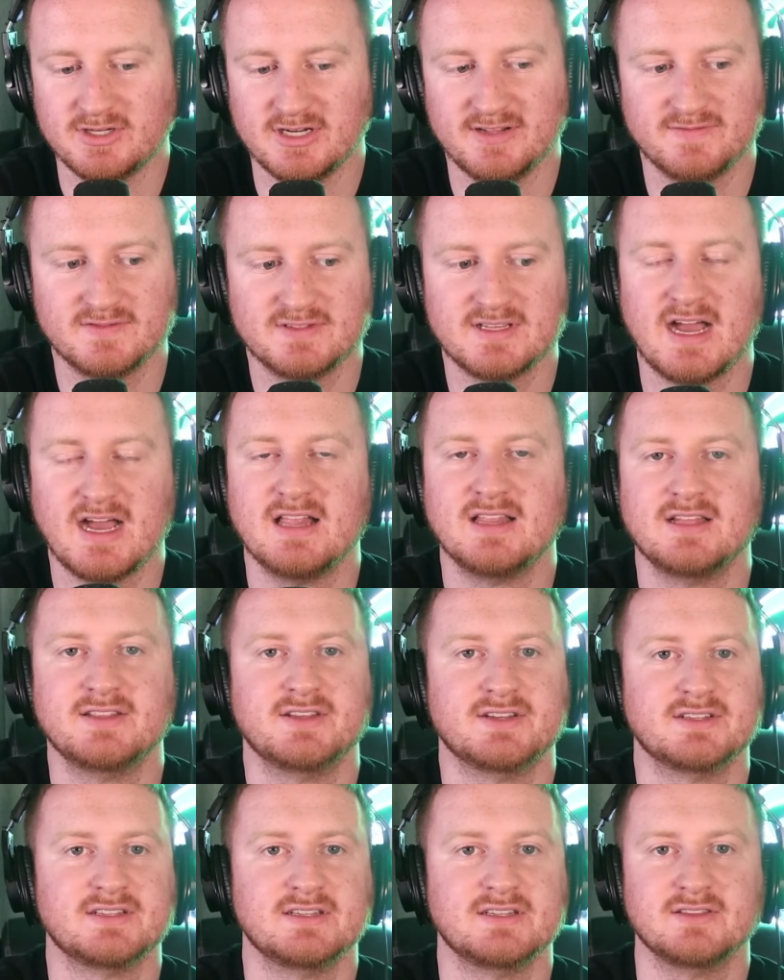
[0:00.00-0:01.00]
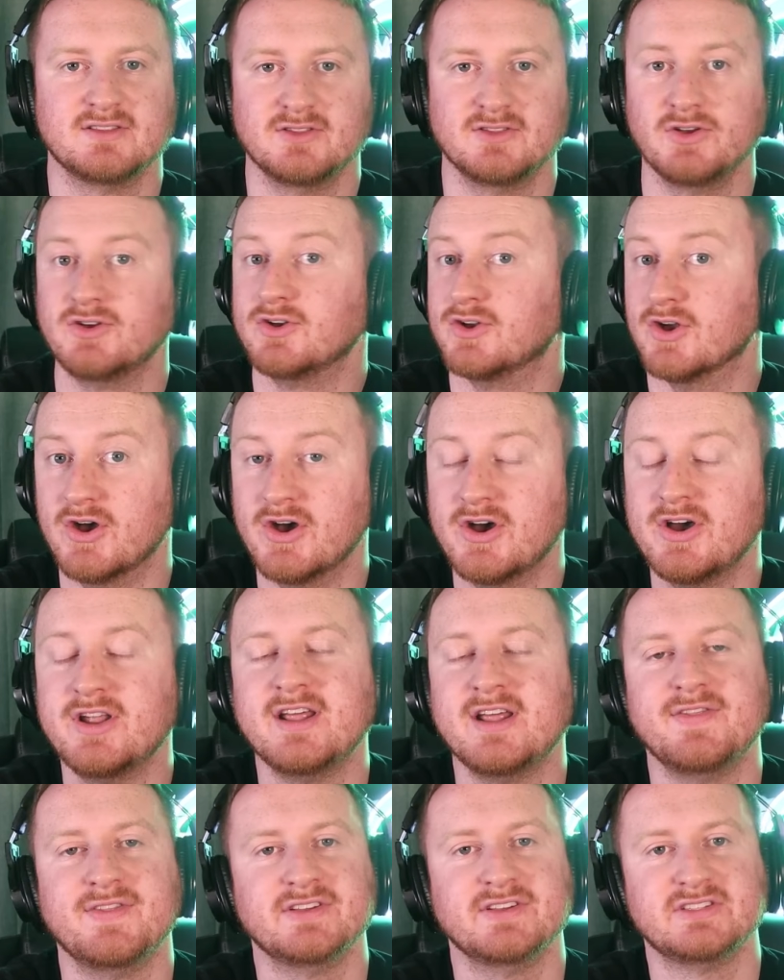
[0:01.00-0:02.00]
And if Saleh doesn't look good
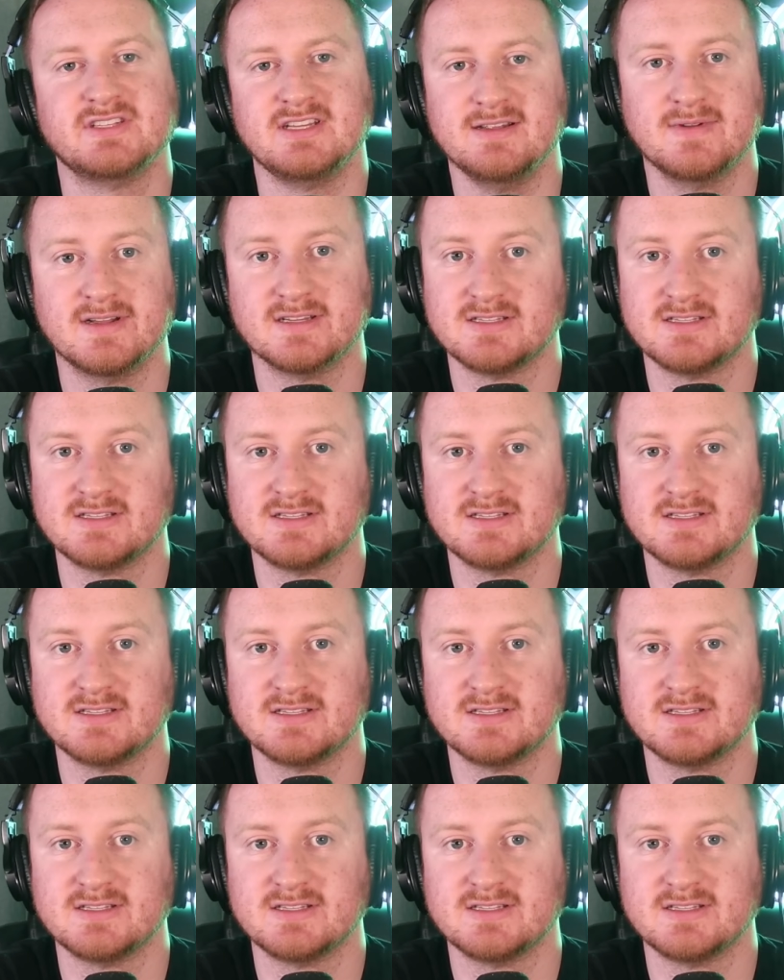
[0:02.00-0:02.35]
and this team